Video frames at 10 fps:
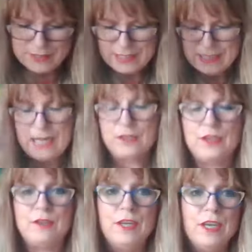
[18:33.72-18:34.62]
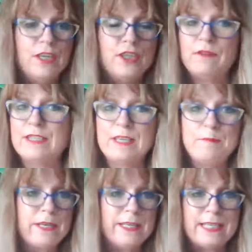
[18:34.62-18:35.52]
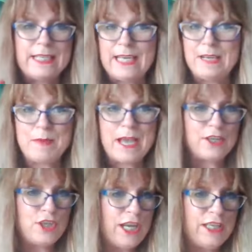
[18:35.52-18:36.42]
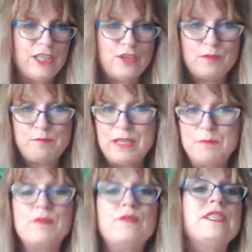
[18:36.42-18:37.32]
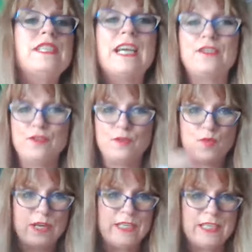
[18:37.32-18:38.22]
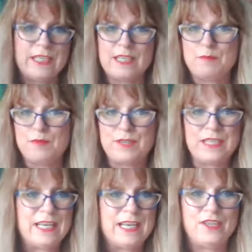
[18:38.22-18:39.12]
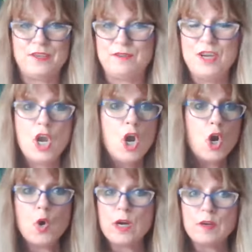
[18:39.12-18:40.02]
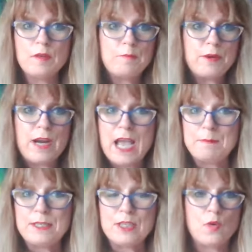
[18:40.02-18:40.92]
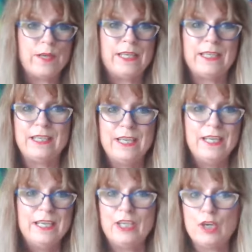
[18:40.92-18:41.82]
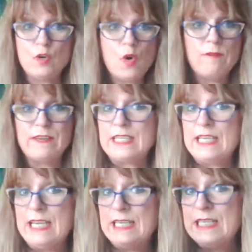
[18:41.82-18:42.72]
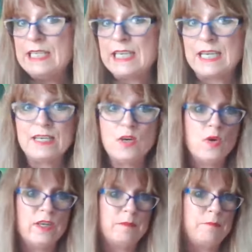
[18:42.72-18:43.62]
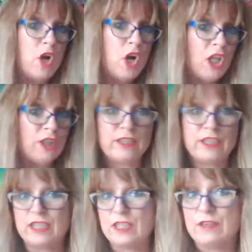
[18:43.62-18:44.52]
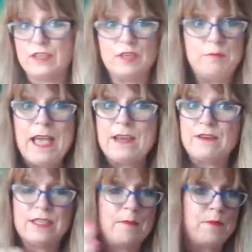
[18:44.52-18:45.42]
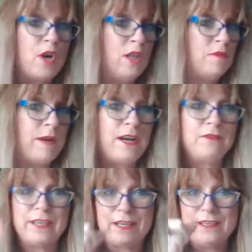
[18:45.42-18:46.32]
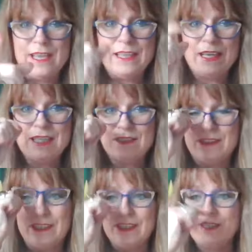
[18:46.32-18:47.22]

Buddha statue. So if somebody is sitting back chanting to a big Buddha statue, wanting to get a Buddha statue, or perhaps going, you know, over to India or Nepal or or Tibet or somewhere all around there, that's for